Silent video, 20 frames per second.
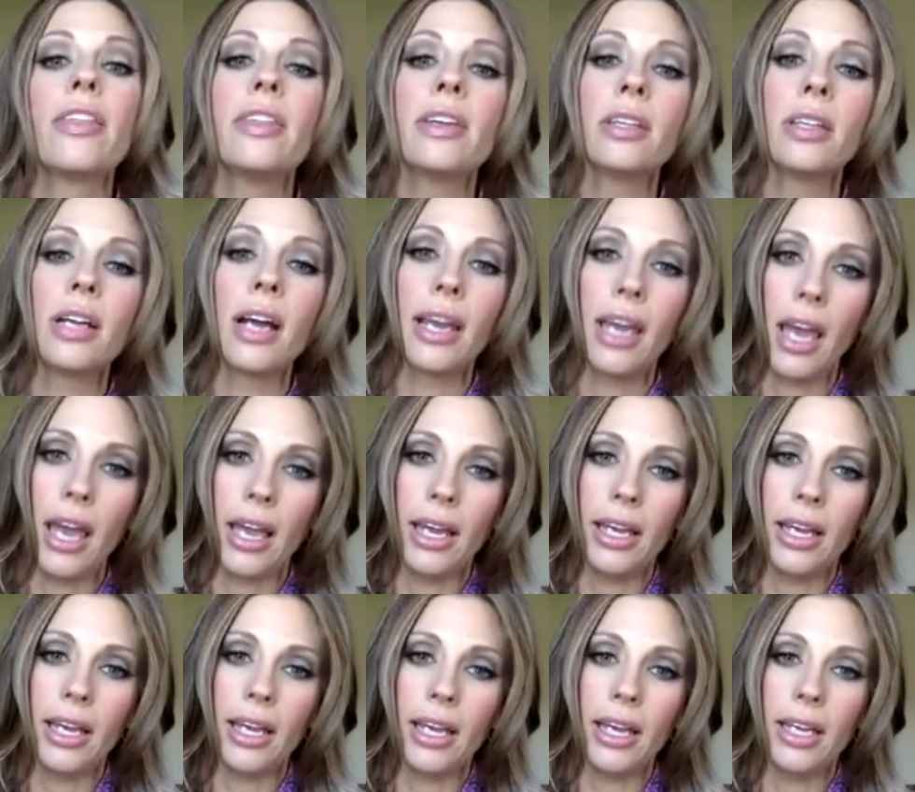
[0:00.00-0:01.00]
The thing that I
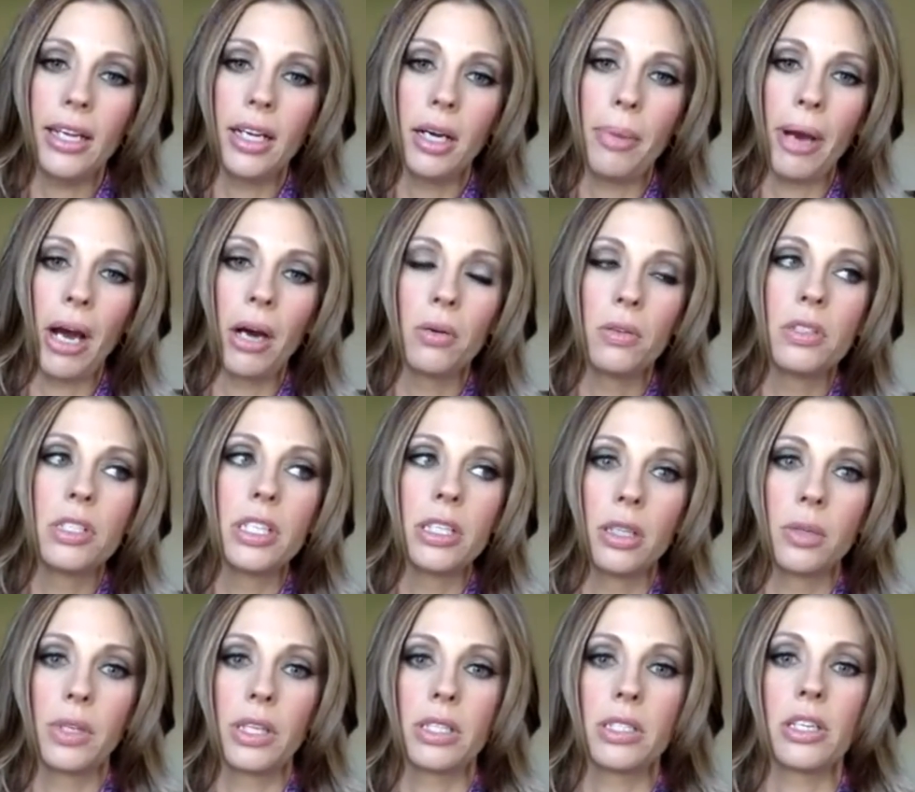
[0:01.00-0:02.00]
hate about
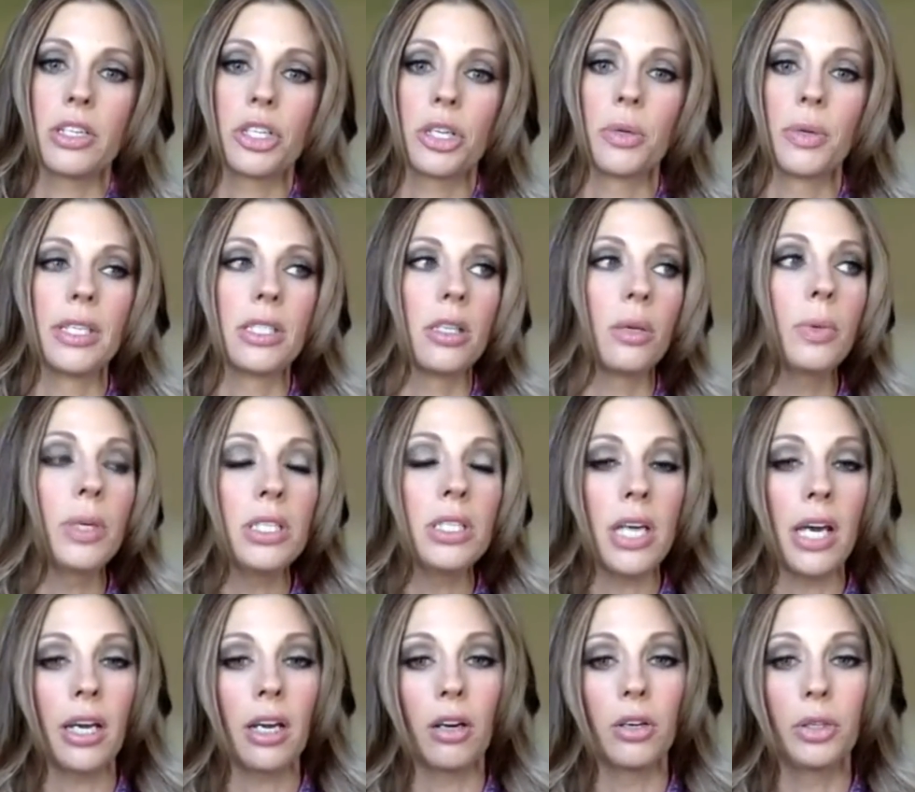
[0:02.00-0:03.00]
dealing with this issue is that
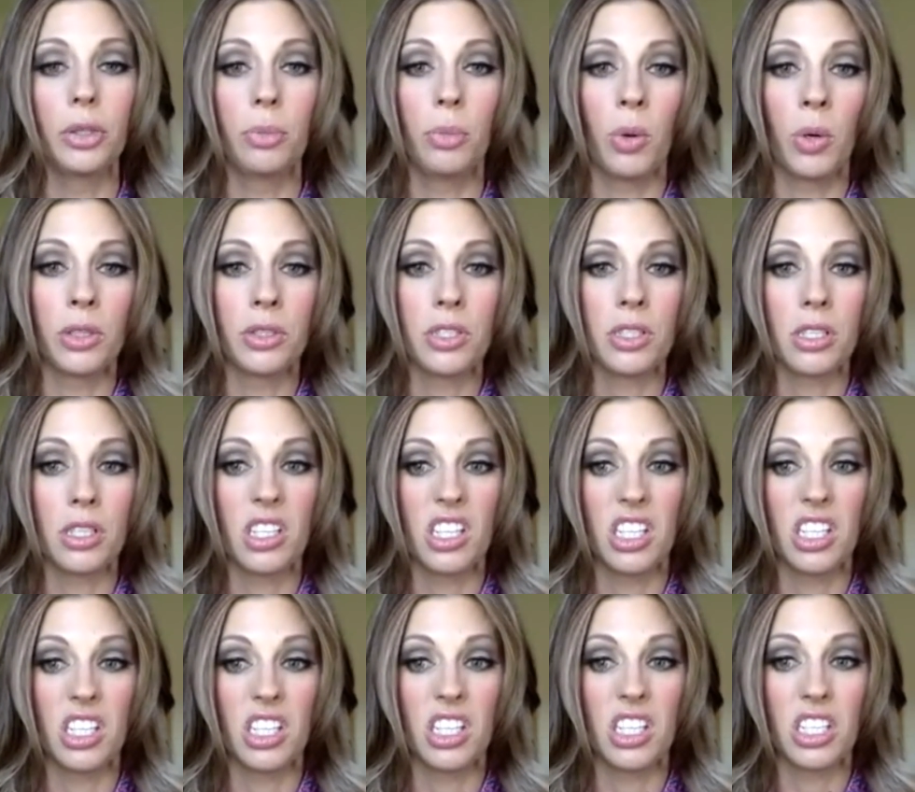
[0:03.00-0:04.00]
we take our
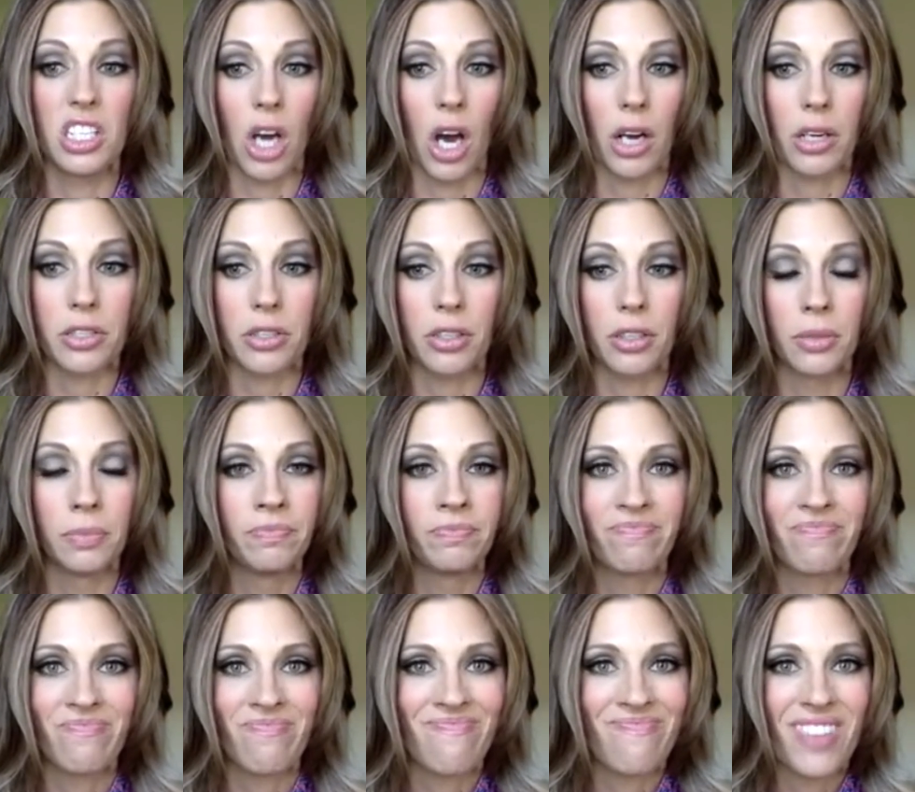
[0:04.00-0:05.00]
newborns to the doctor
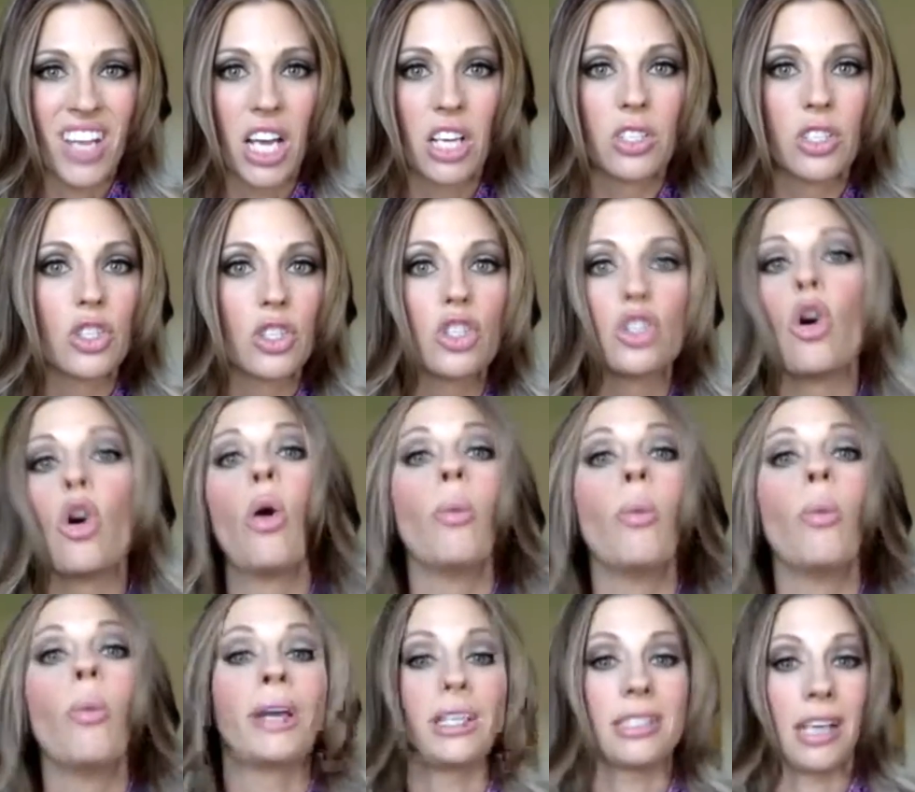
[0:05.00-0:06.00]

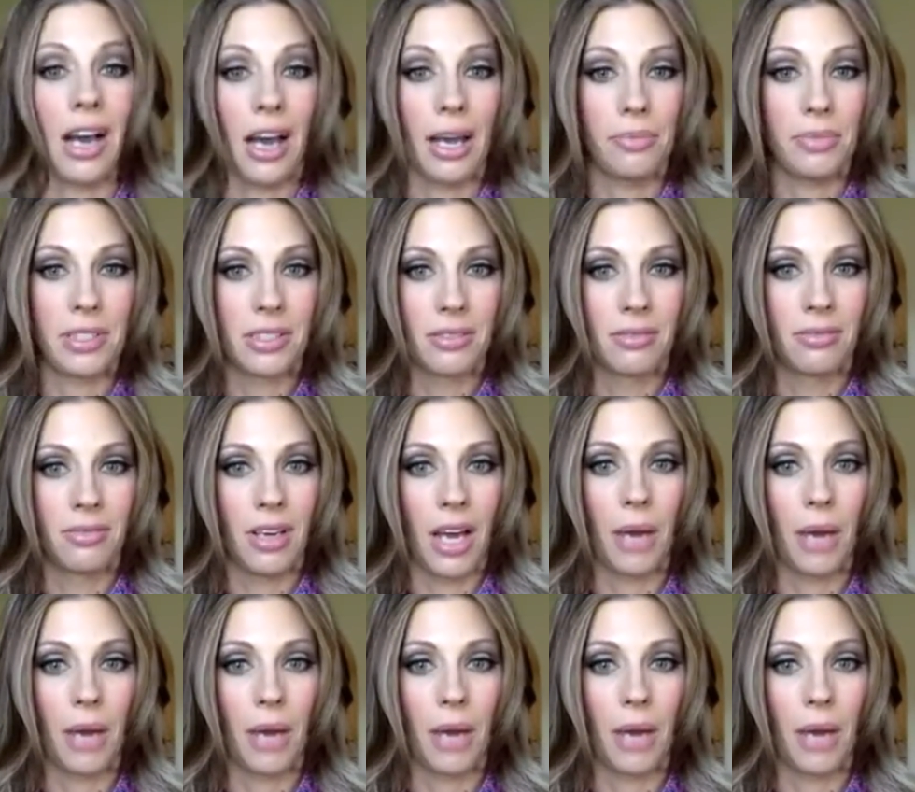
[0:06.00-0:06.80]
so many times.